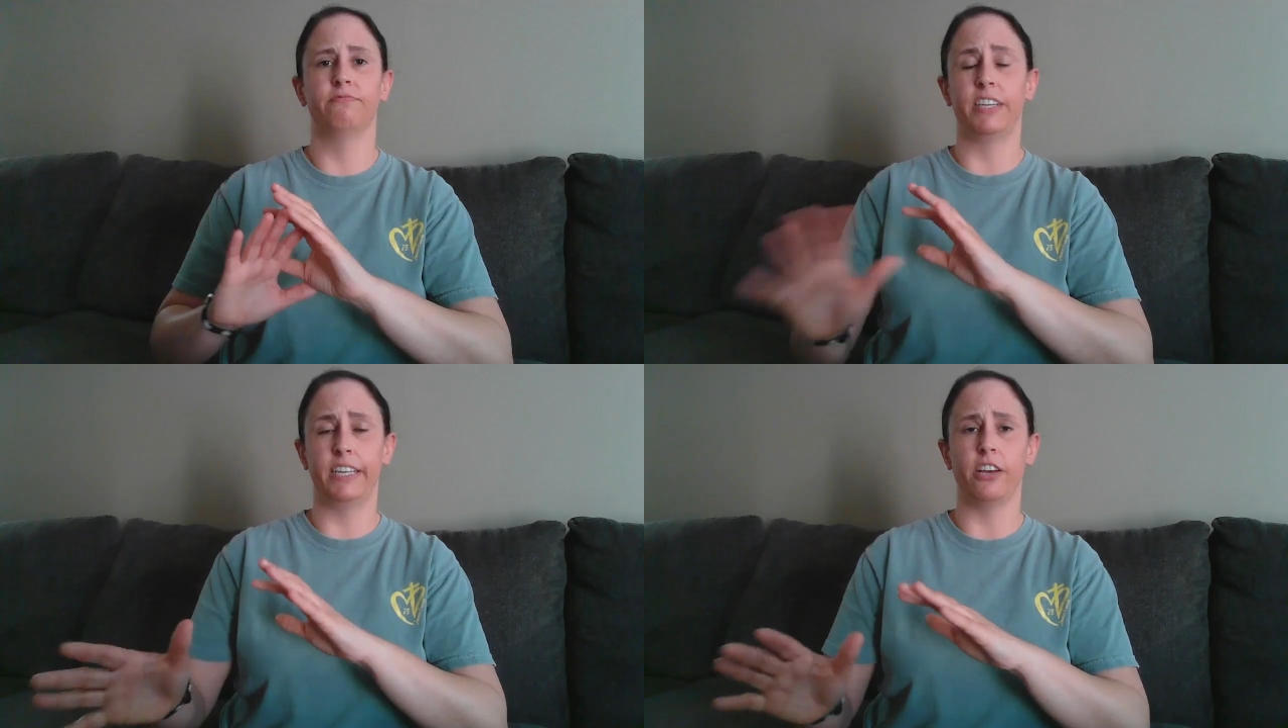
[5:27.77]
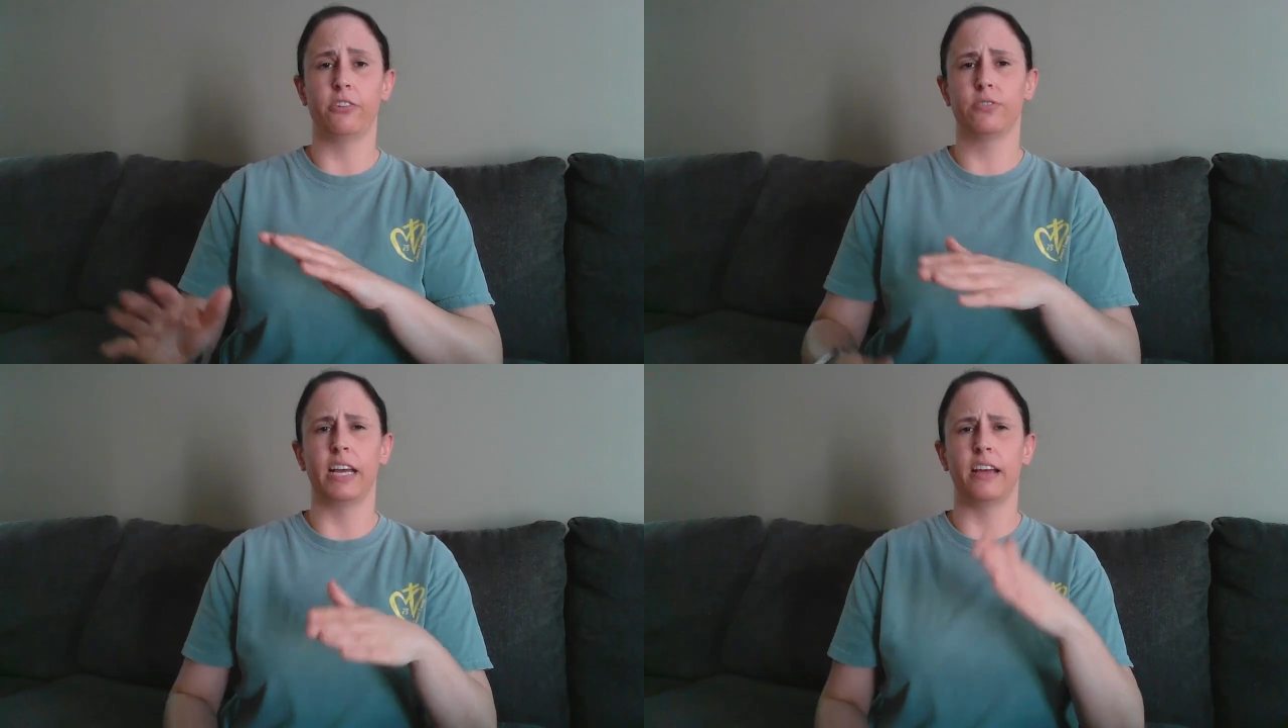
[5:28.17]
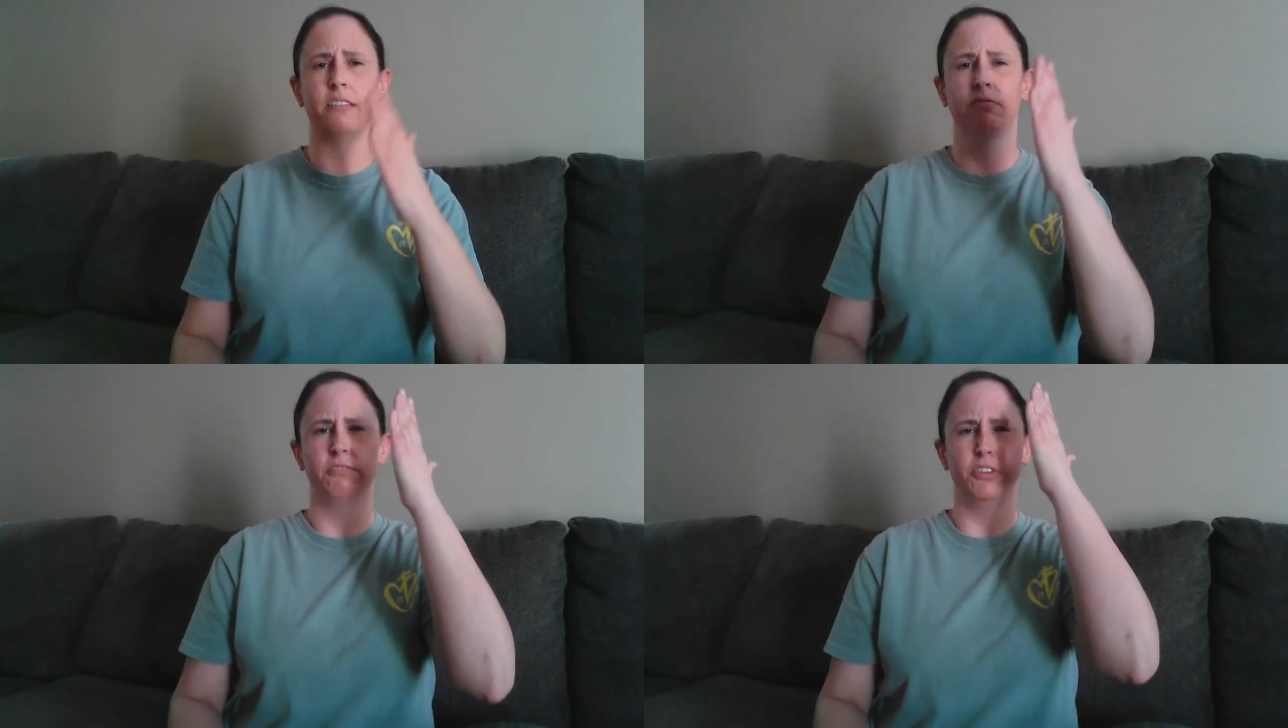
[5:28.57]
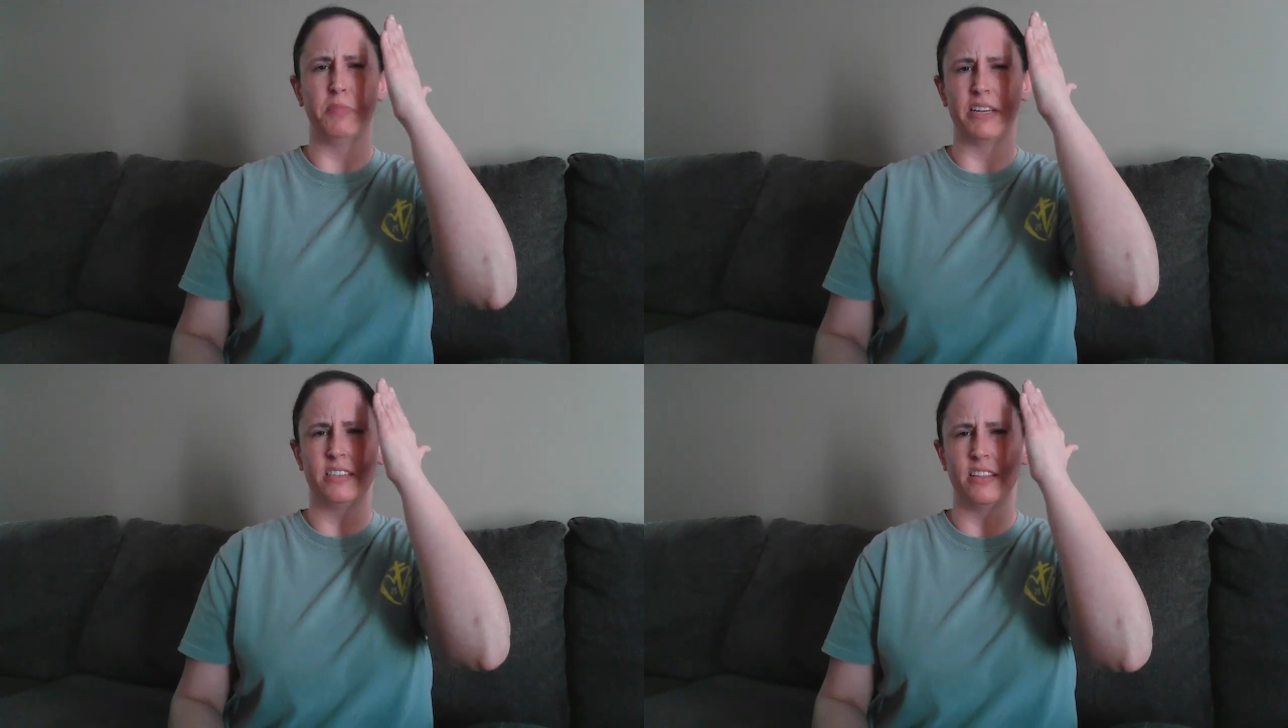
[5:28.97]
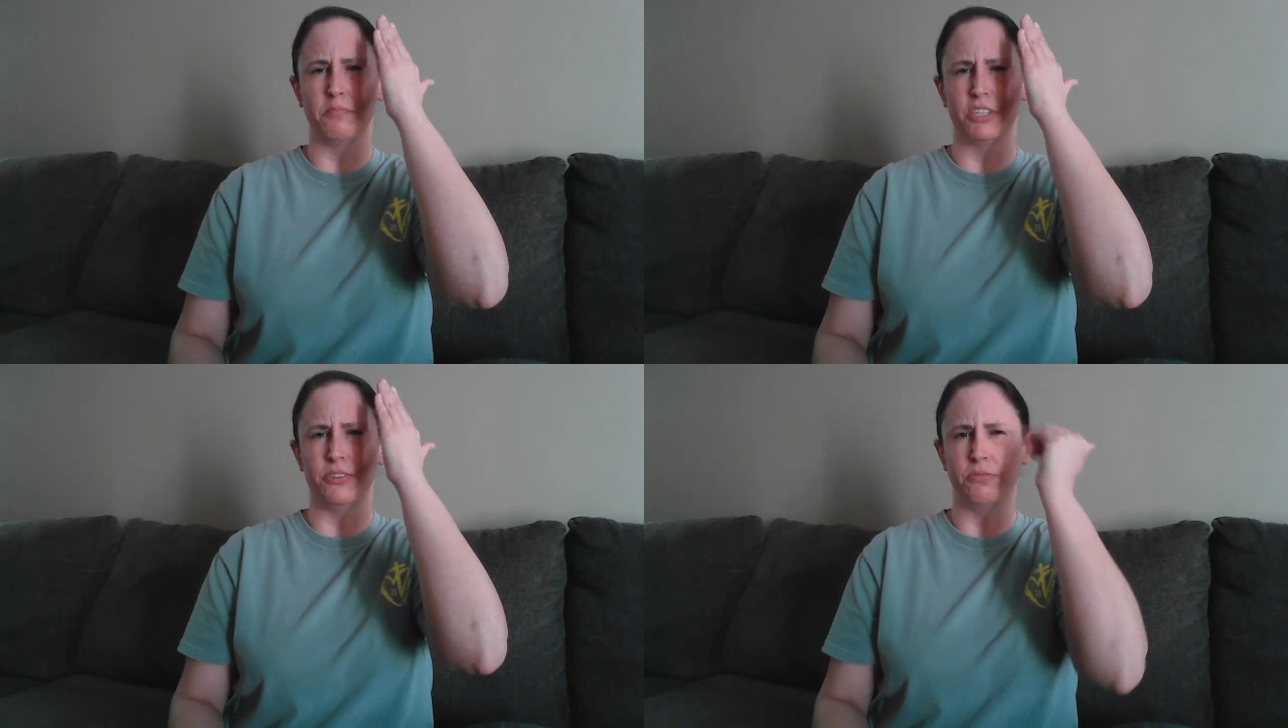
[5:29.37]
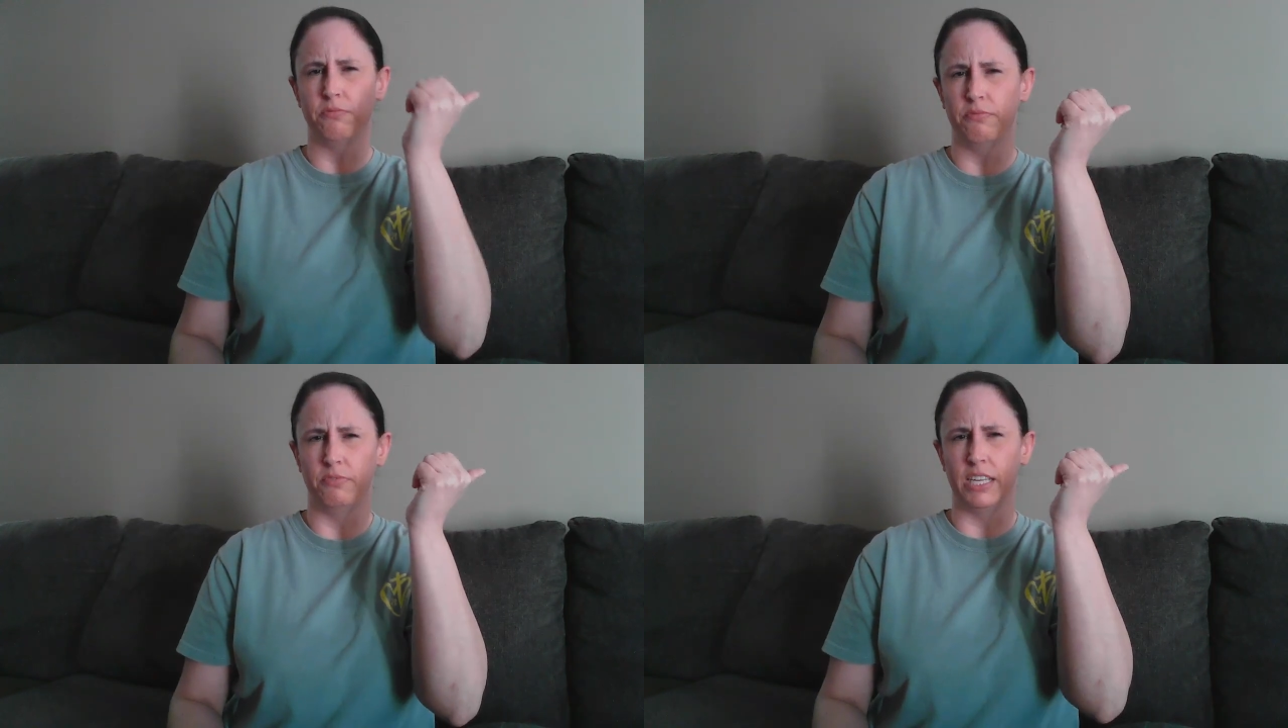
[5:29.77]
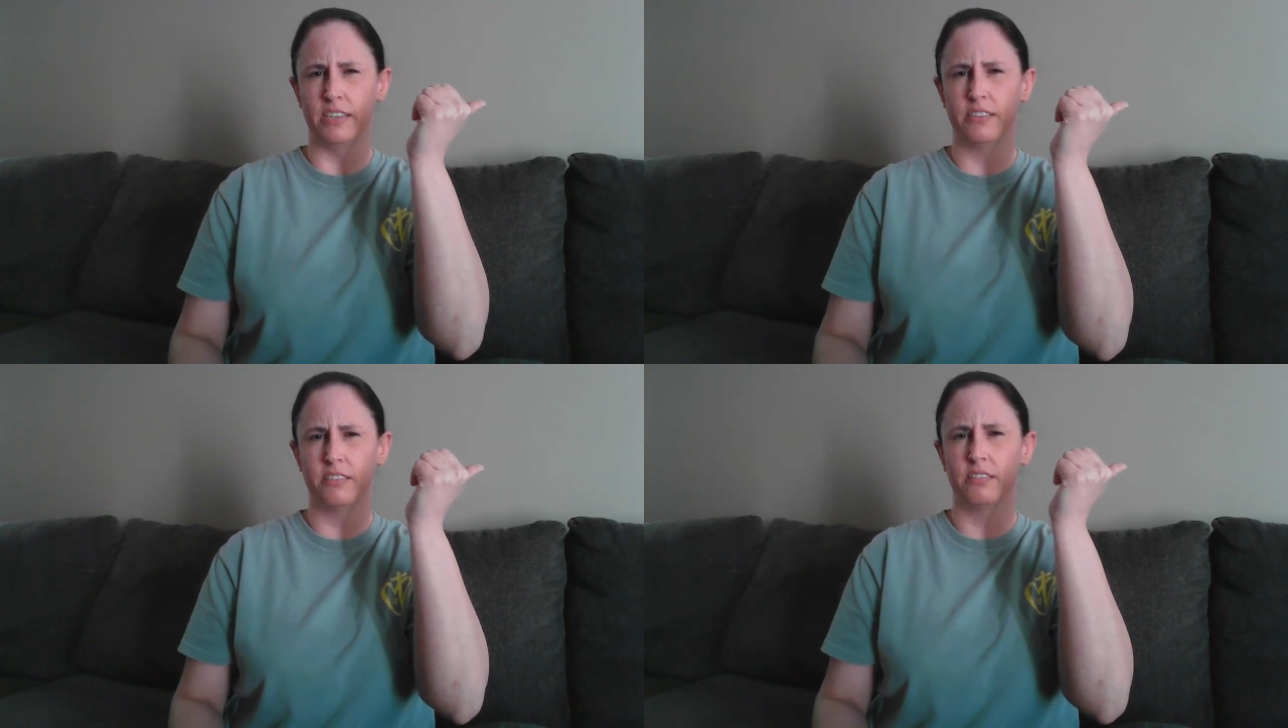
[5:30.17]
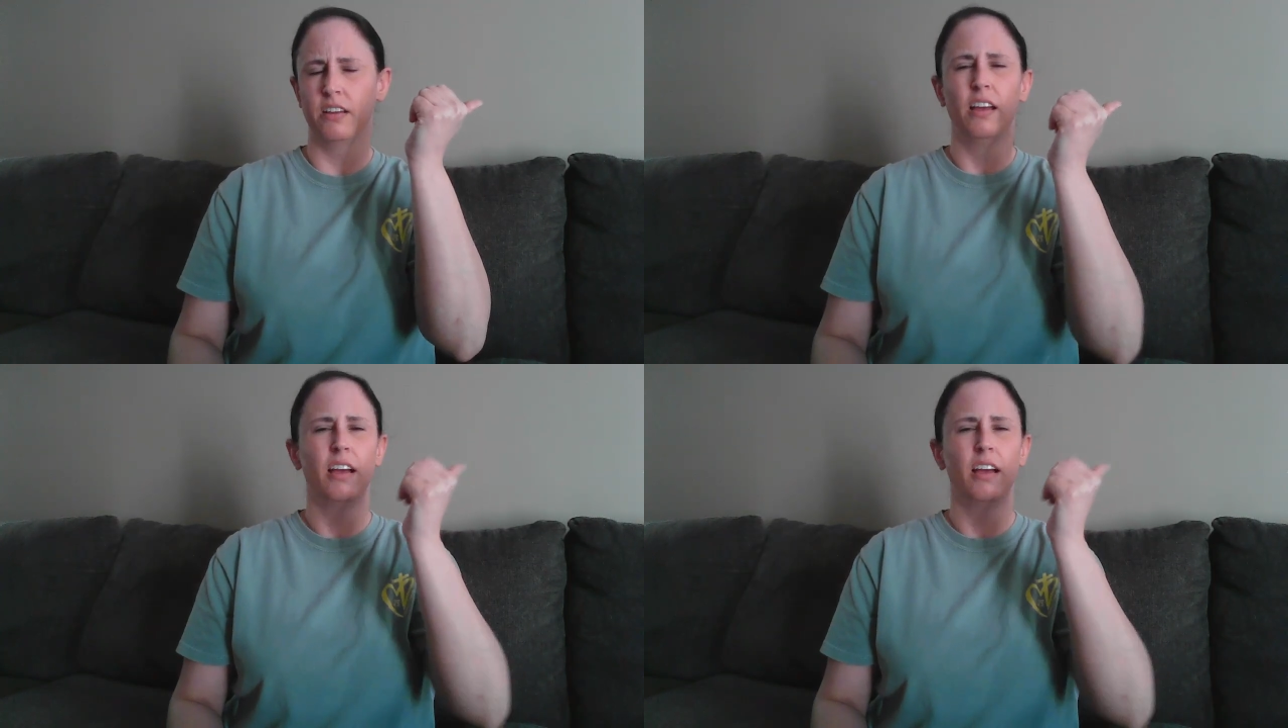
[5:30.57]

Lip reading: videos that you might see them do this.